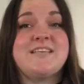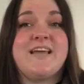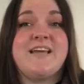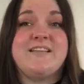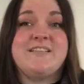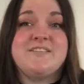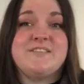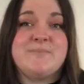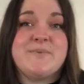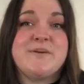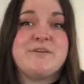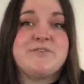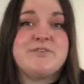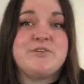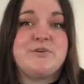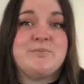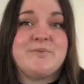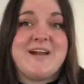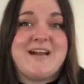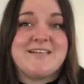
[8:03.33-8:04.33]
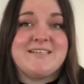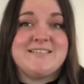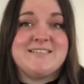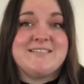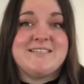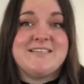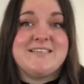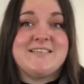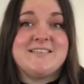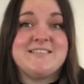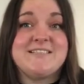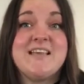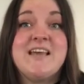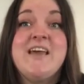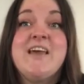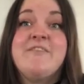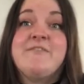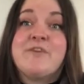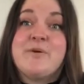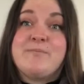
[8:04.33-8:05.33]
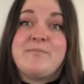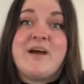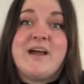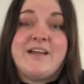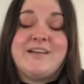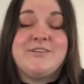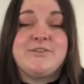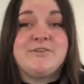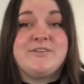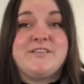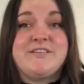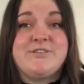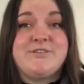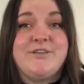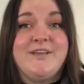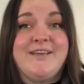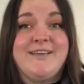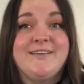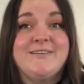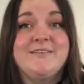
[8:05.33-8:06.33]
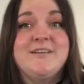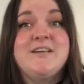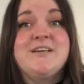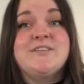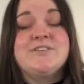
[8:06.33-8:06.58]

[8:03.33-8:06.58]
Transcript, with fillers: and spiritual practices from my tradition.